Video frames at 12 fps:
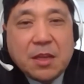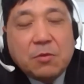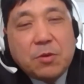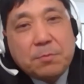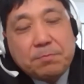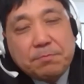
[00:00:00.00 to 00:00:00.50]

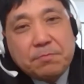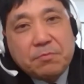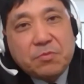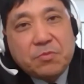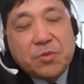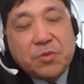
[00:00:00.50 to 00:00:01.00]
Well,
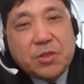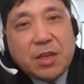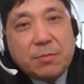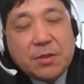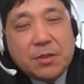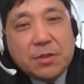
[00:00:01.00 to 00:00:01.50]
the
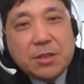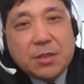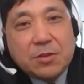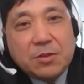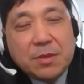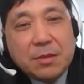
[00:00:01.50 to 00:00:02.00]
Japanese
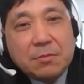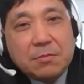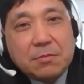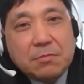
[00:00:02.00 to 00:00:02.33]
economy